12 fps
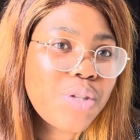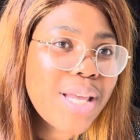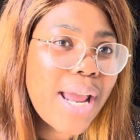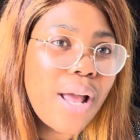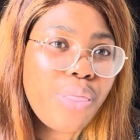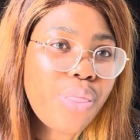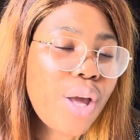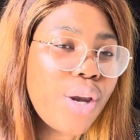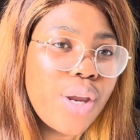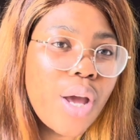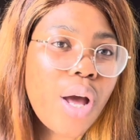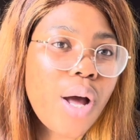Second,
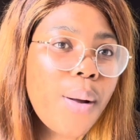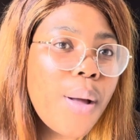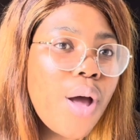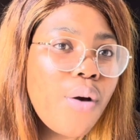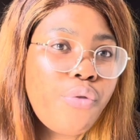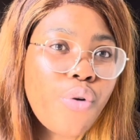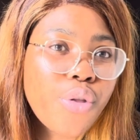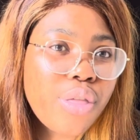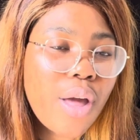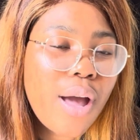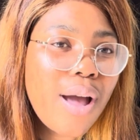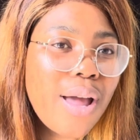third year,
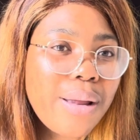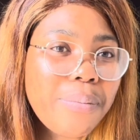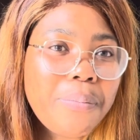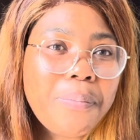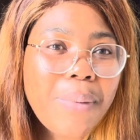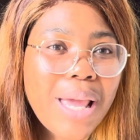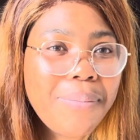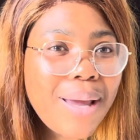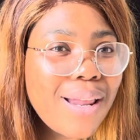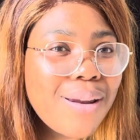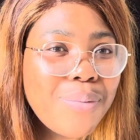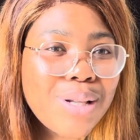fourth year, maybe
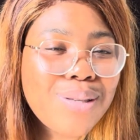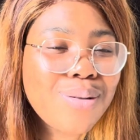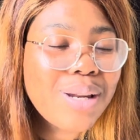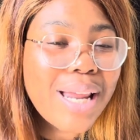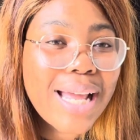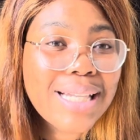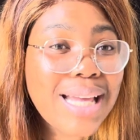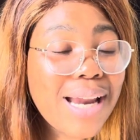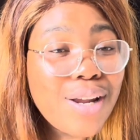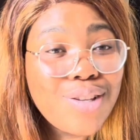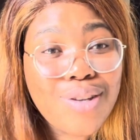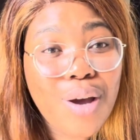a little bit too late
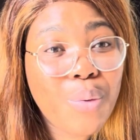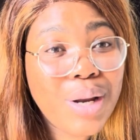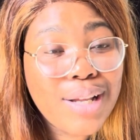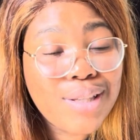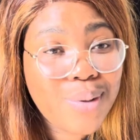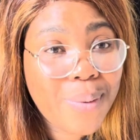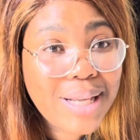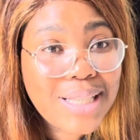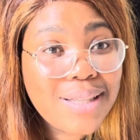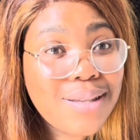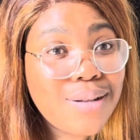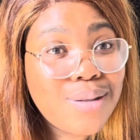unless you're willing to
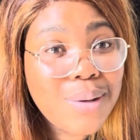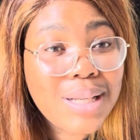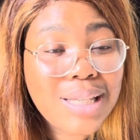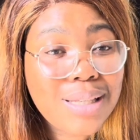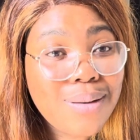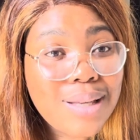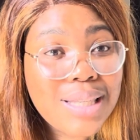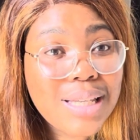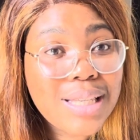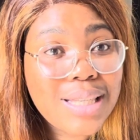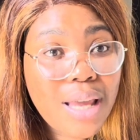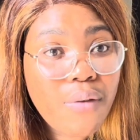wait until
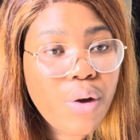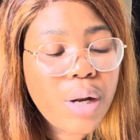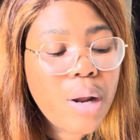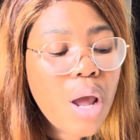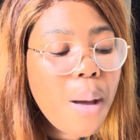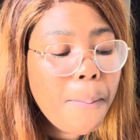2027,